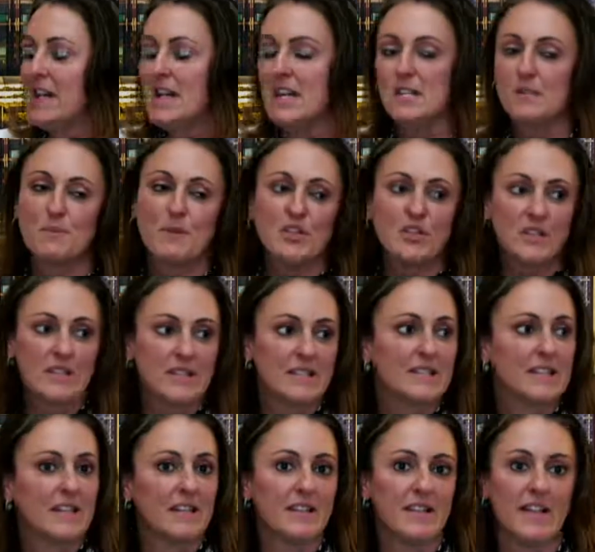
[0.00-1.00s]
especially in
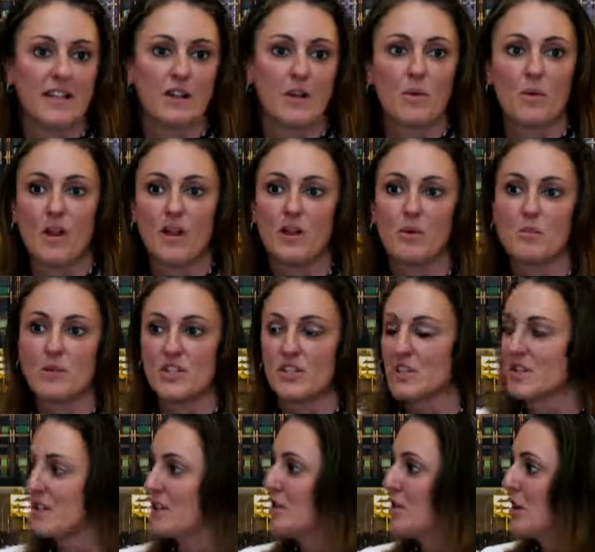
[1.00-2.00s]
San Diego, where I know
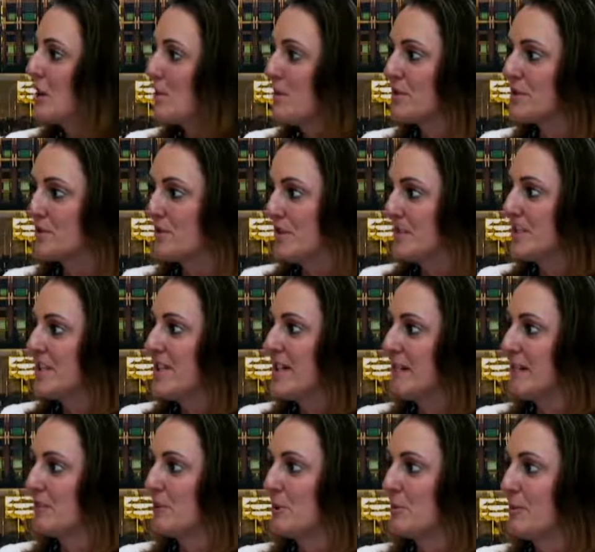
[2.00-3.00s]
Bridget's going to talk about the real estate
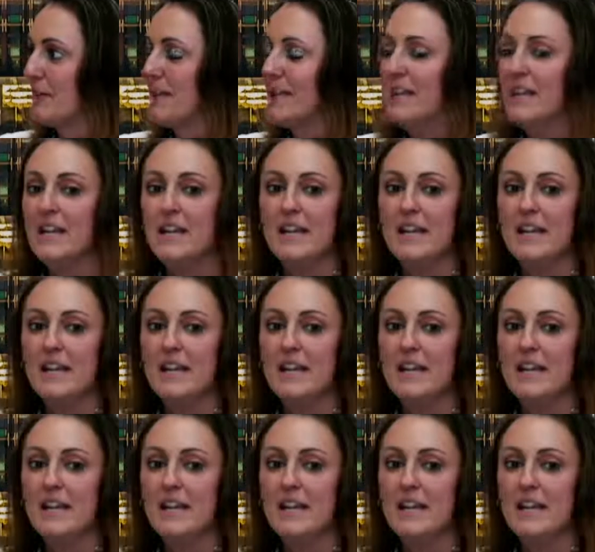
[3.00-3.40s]
in a little bit,